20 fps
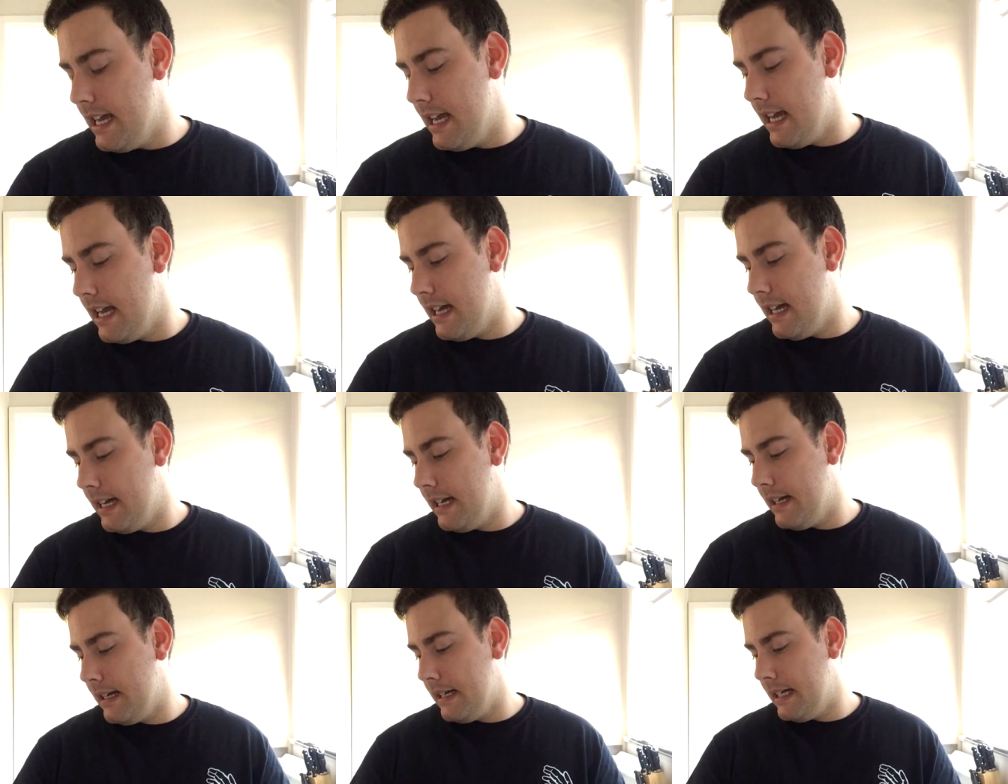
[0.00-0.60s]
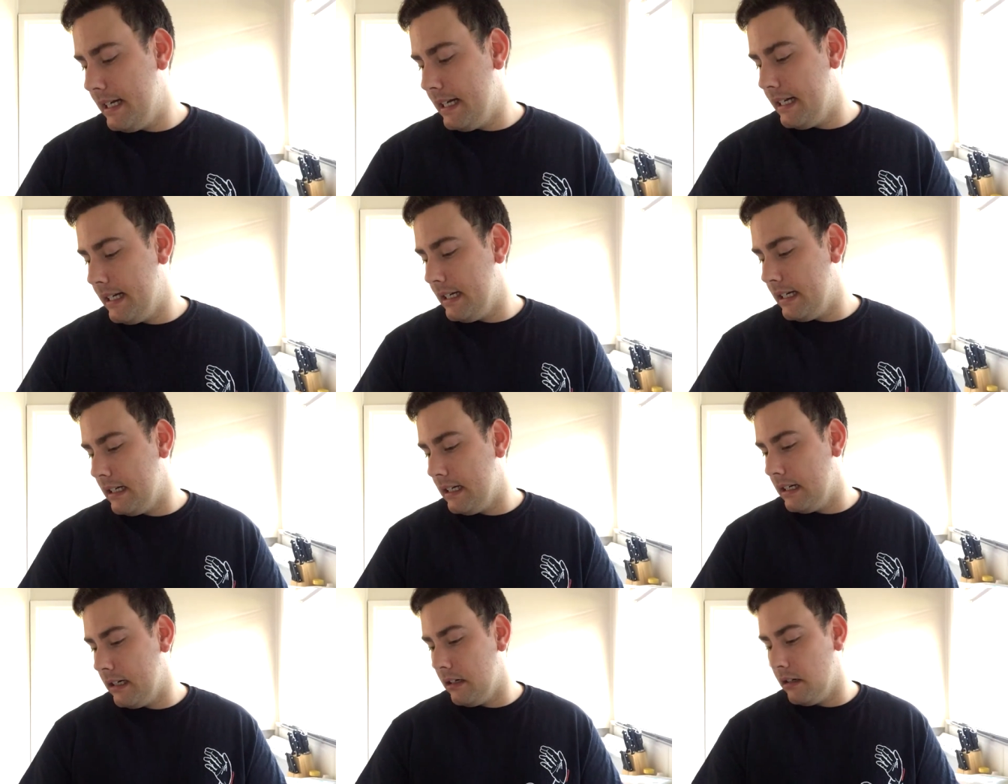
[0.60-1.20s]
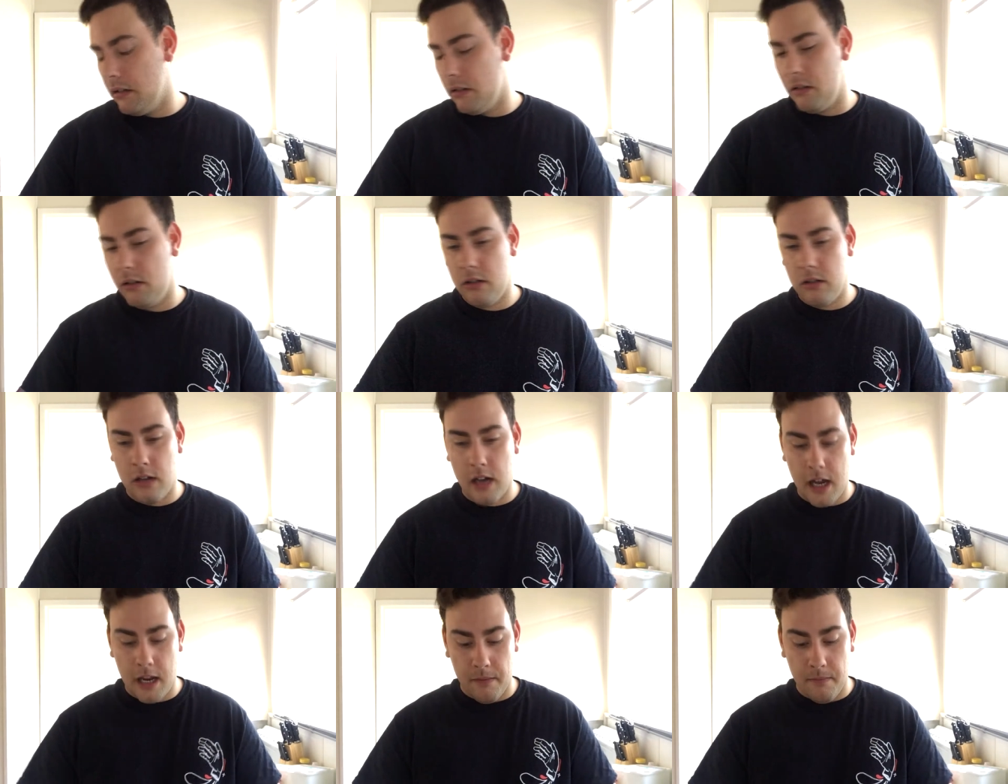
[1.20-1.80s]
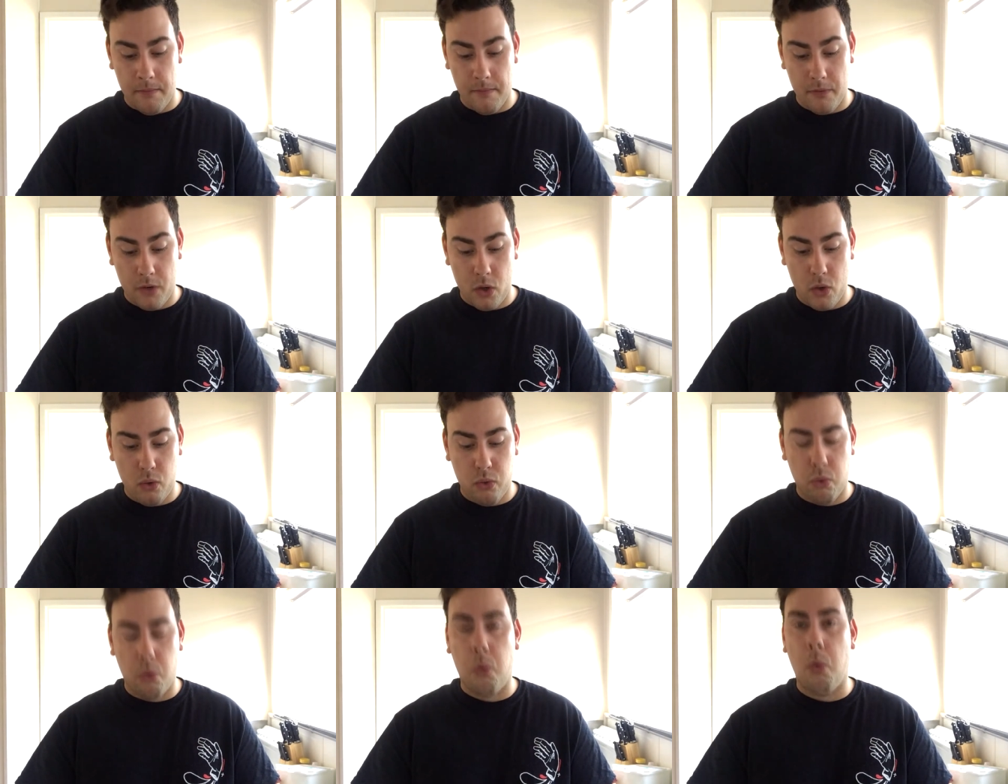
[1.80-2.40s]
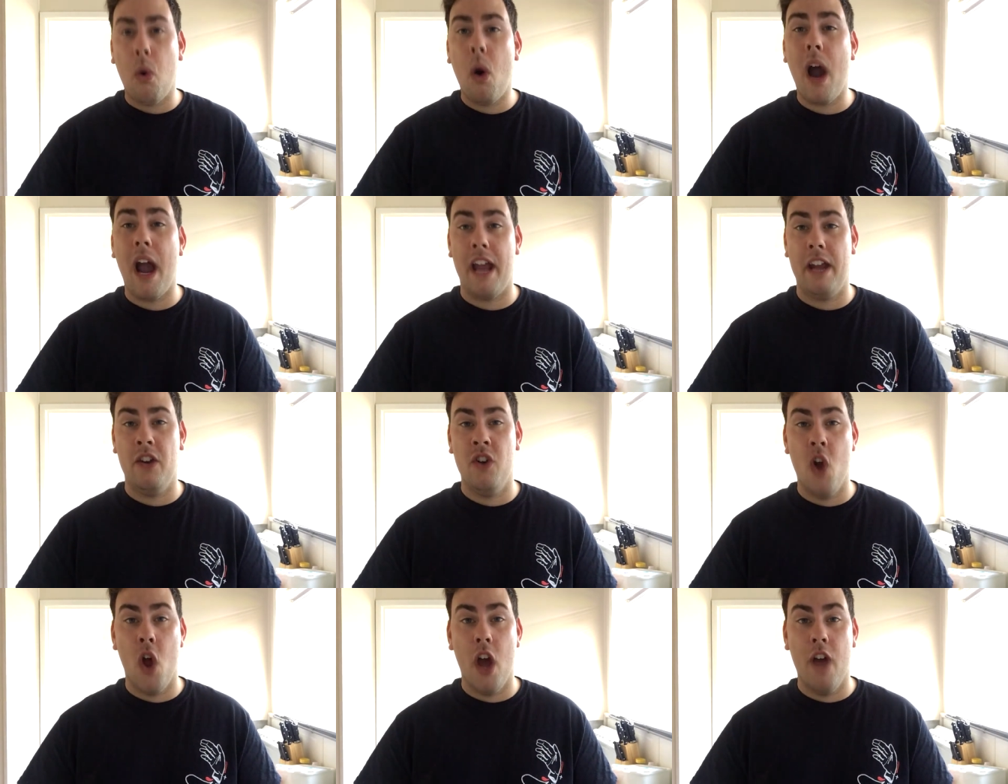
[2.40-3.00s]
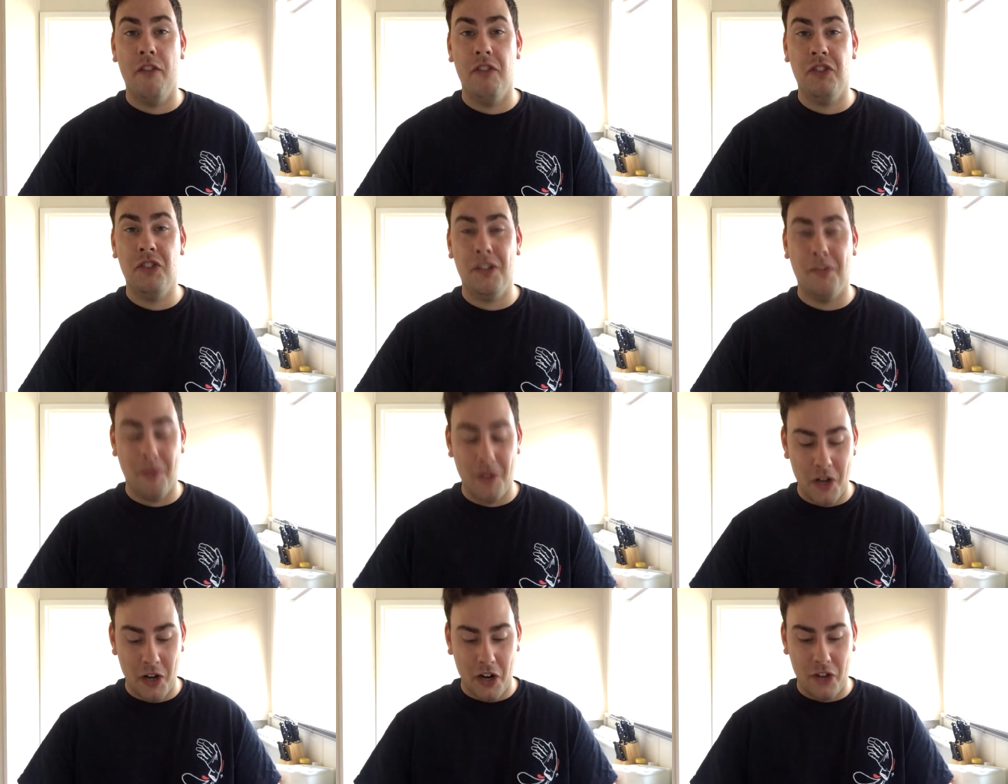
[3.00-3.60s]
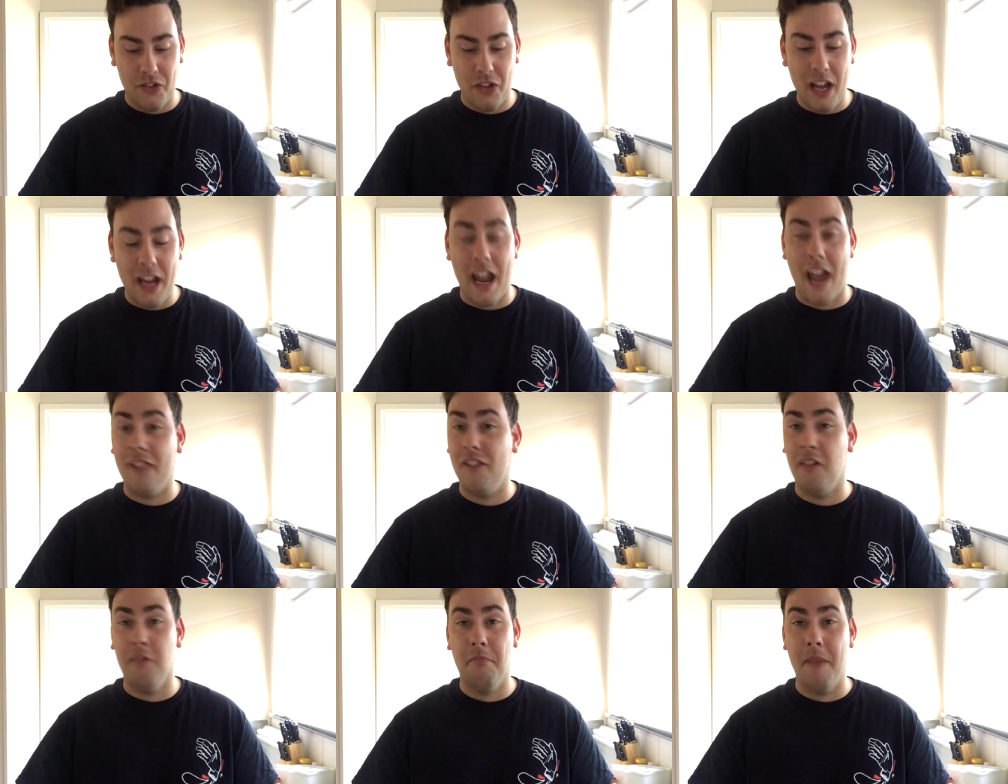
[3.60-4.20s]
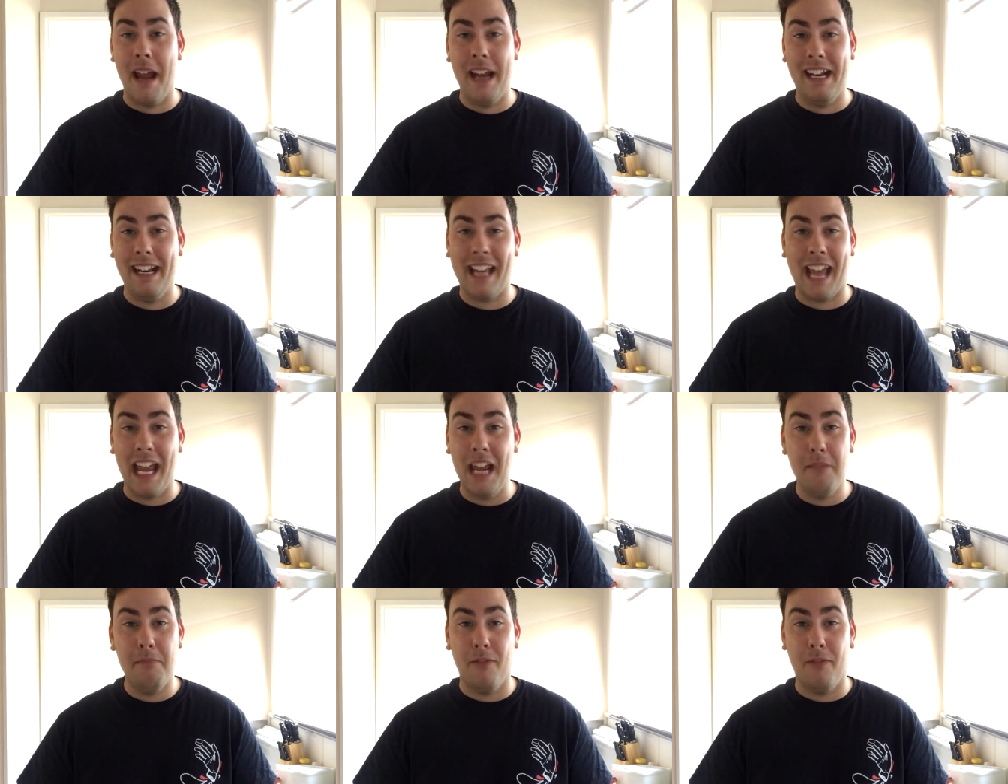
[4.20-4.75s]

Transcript: I'm quite nervous, to be honest. I haven't made a cake